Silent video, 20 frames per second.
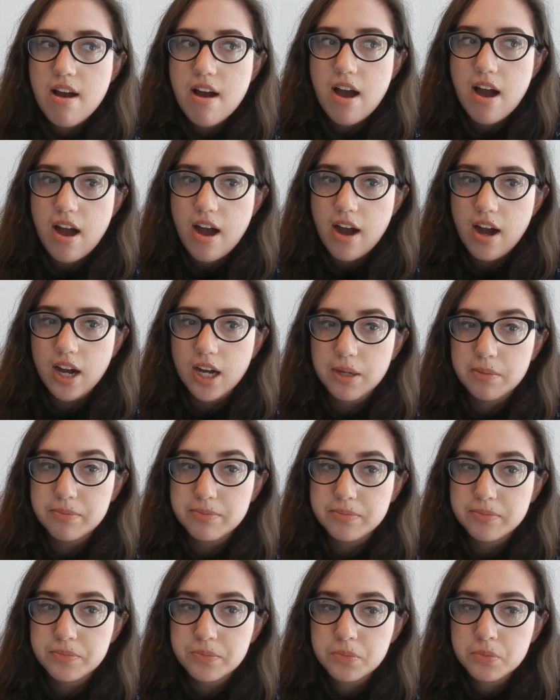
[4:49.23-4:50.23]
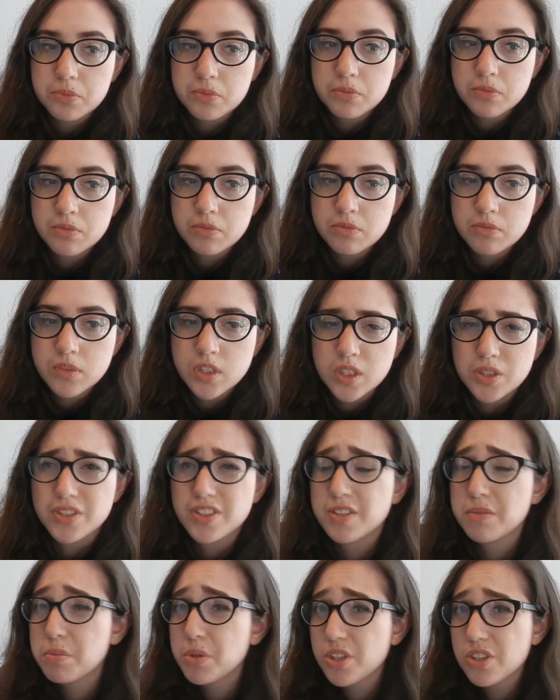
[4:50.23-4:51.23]
There's
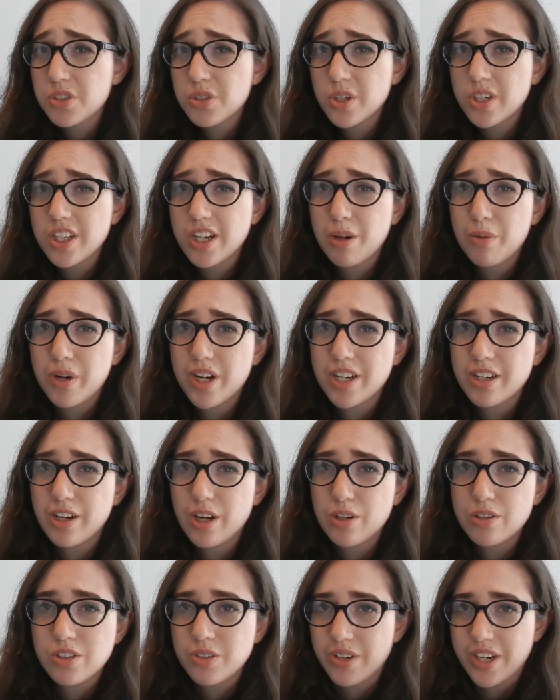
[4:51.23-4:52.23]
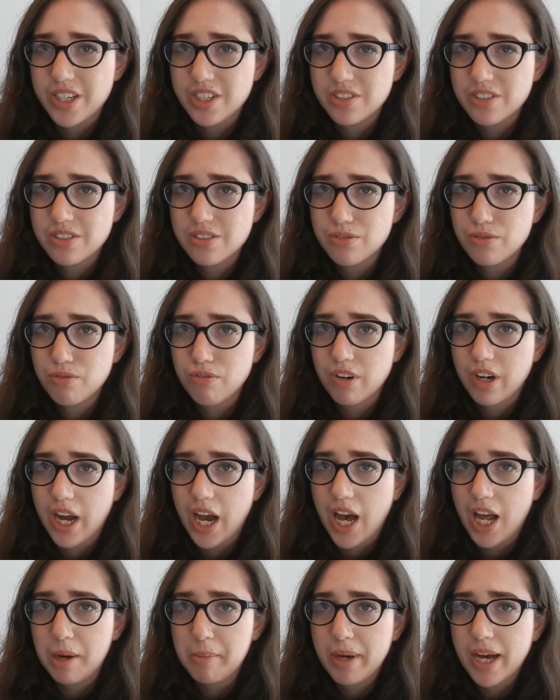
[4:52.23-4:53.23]
this bookstore that I wanted to go to and I just
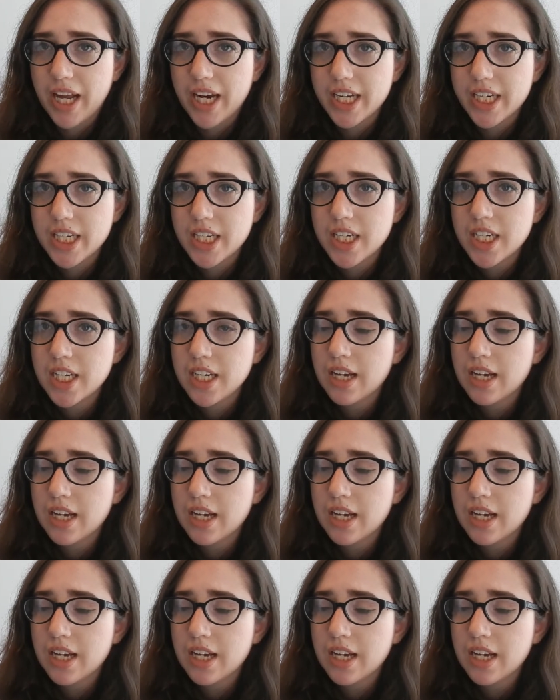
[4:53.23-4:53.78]
forgot about it.